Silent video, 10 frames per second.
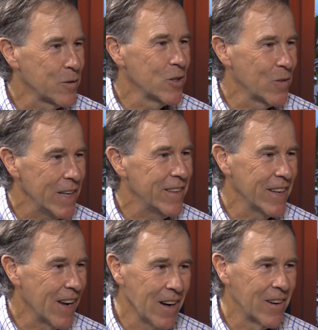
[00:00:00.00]
foods we're eating
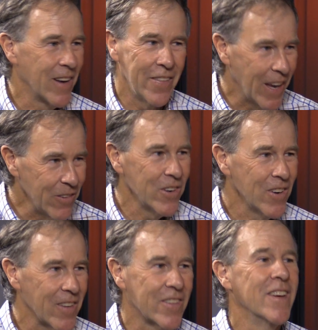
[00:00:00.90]
now, and they were
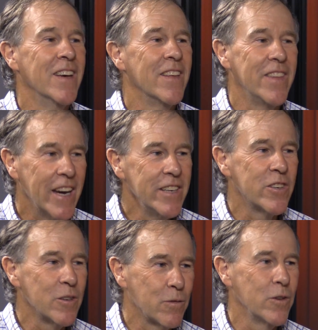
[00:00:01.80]
not the
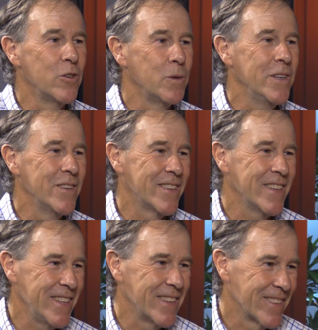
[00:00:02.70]
ancient foods we used to
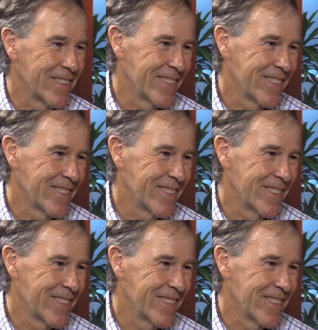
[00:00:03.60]
eat.